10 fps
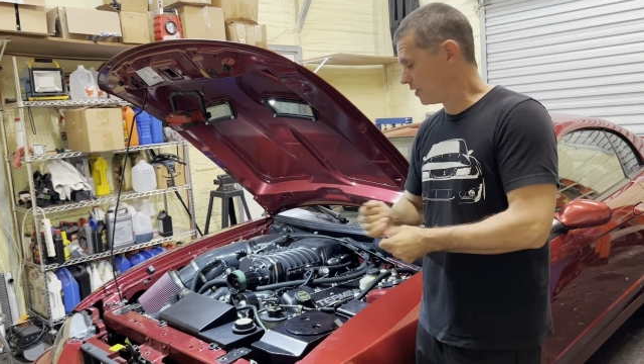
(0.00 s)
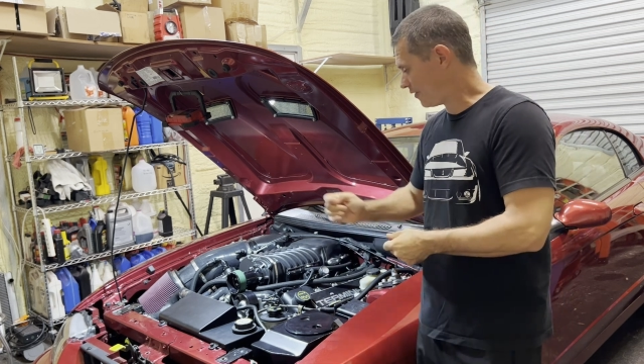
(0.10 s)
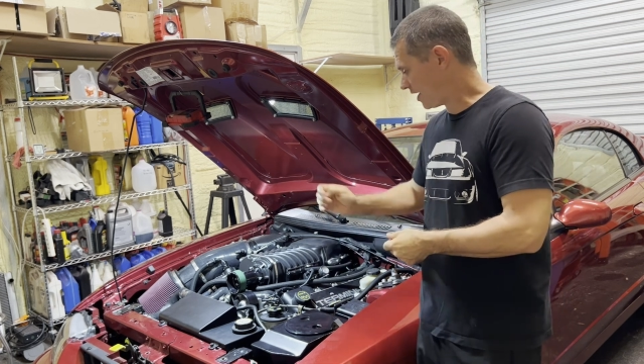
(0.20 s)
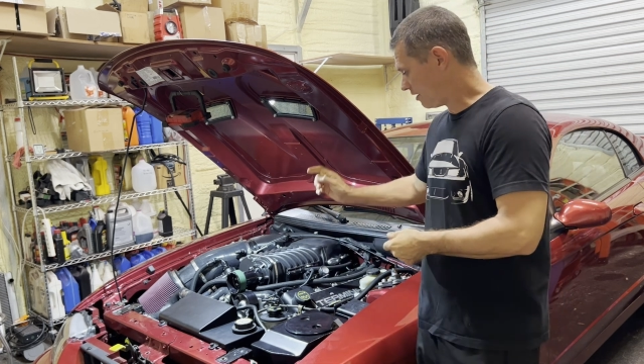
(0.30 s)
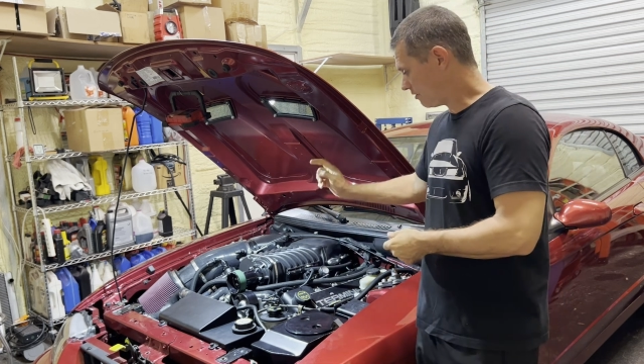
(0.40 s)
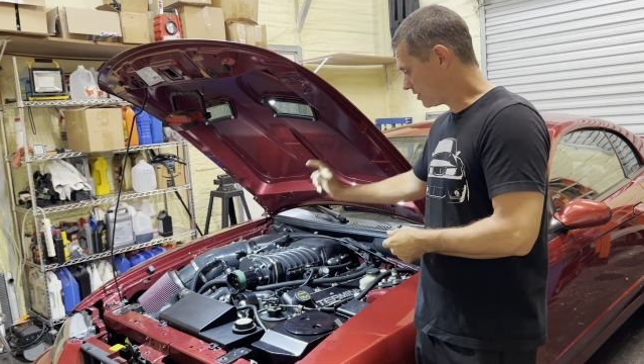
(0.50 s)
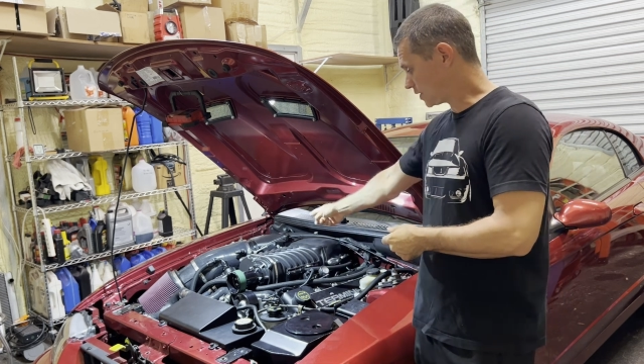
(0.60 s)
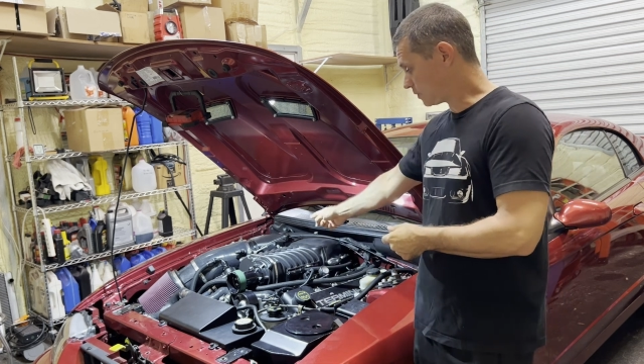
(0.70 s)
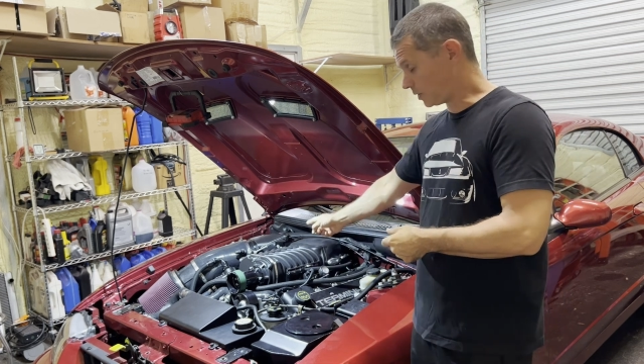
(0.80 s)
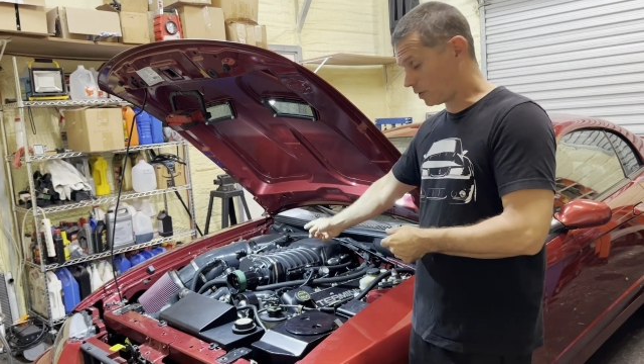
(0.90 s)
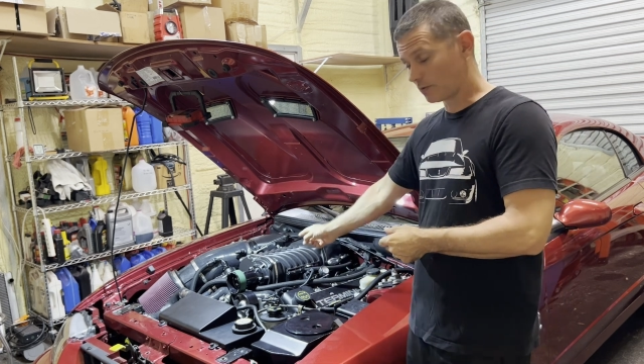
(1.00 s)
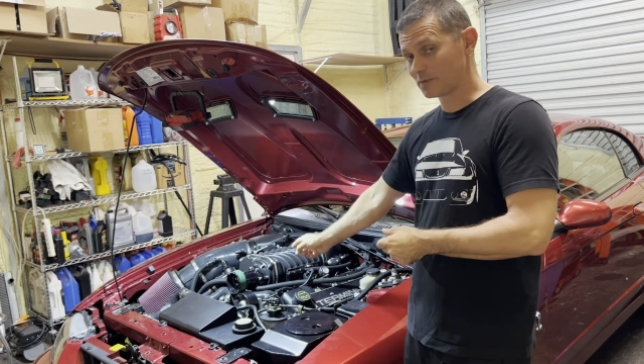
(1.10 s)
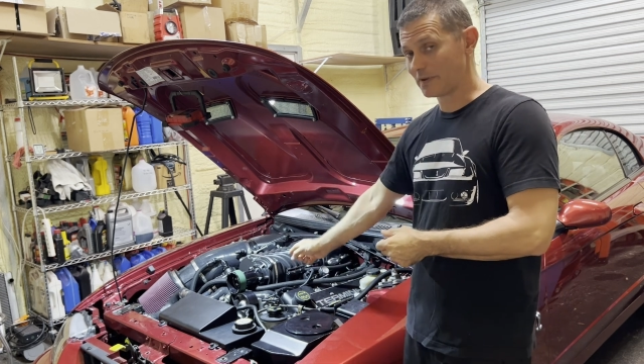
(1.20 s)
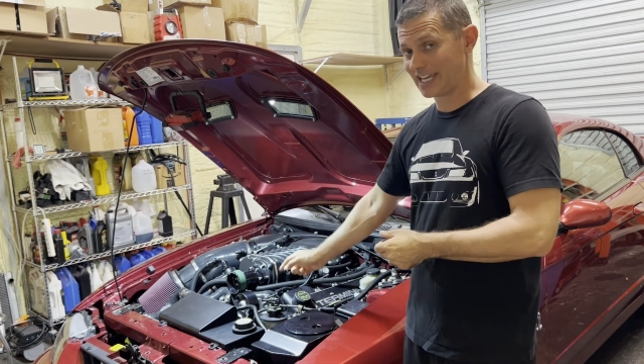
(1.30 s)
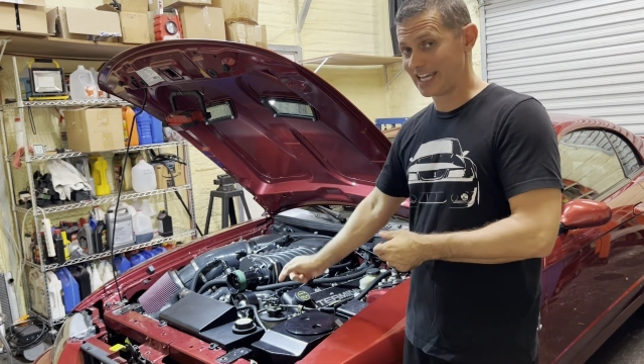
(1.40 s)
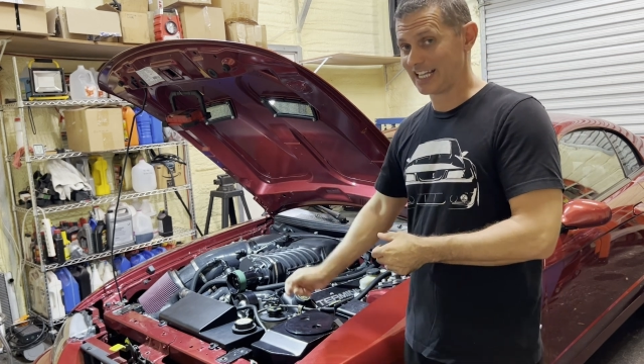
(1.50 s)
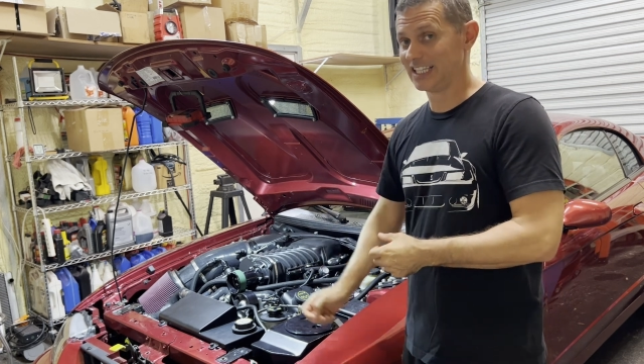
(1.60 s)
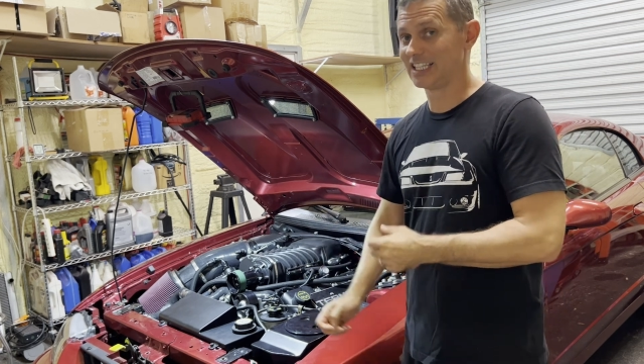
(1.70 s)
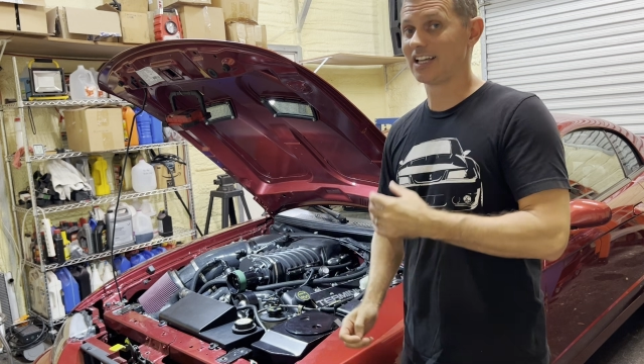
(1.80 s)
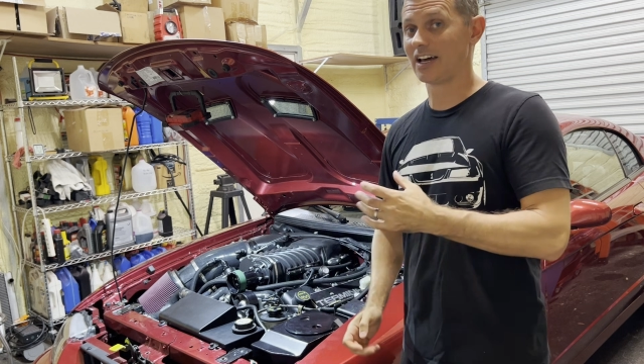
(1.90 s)
we found this blower was making a
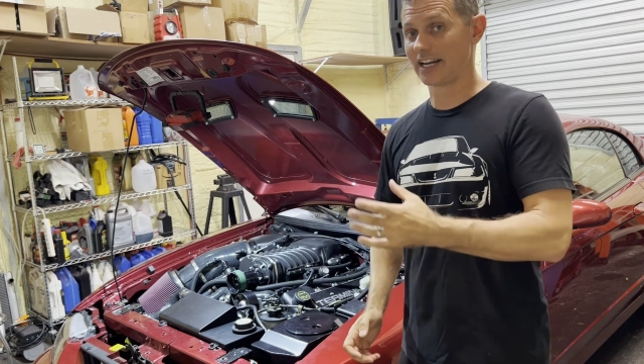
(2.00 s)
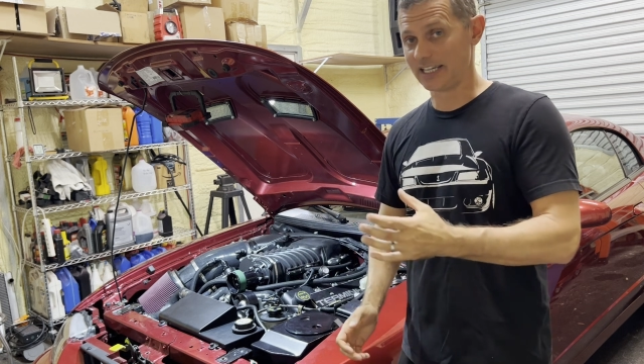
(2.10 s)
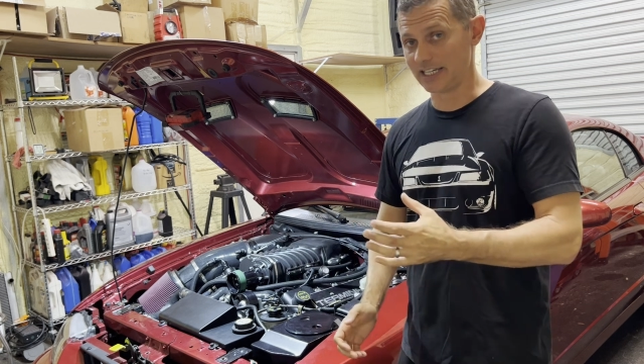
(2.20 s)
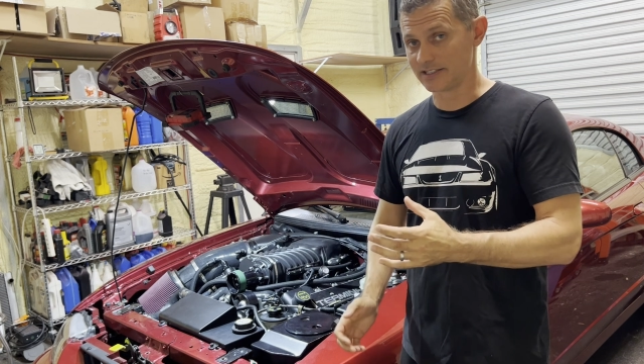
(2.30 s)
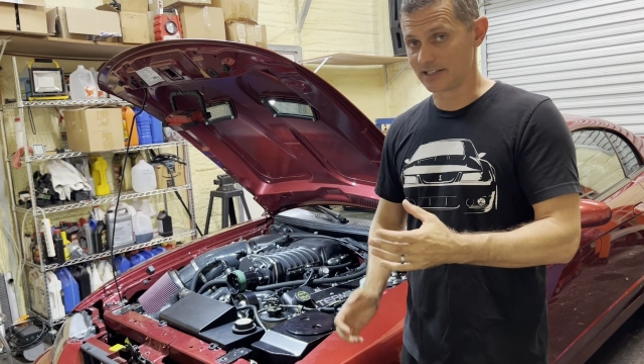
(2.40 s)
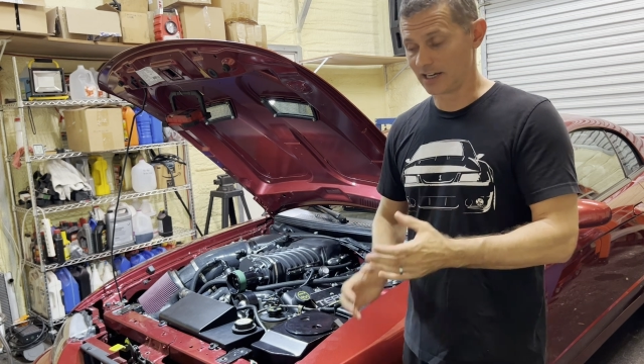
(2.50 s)
lot of heat.